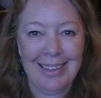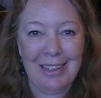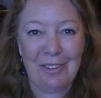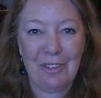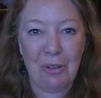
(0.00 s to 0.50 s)

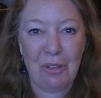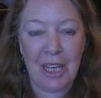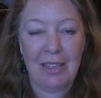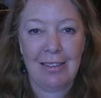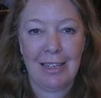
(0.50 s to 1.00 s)
it's so
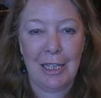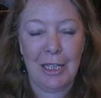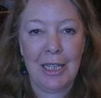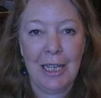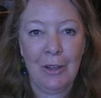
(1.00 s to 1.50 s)
tasty.
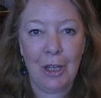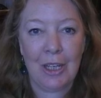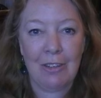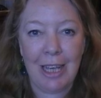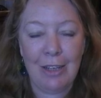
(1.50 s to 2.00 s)
I
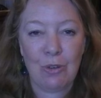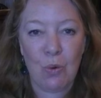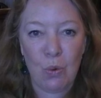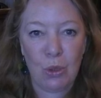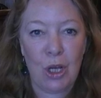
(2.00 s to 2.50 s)
can taste
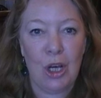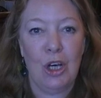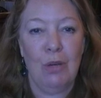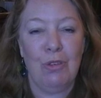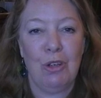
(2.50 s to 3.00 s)
all the
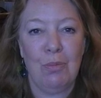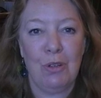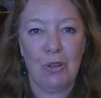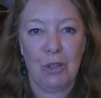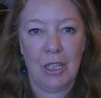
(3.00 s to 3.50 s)
herbs that are
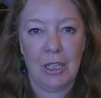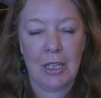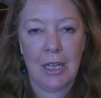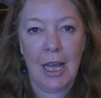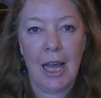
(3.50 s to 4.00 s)
put on it,
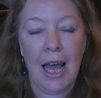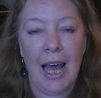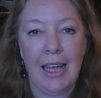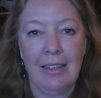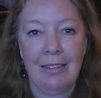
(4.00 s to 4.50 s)

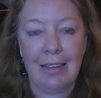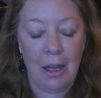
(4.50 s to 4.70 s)
and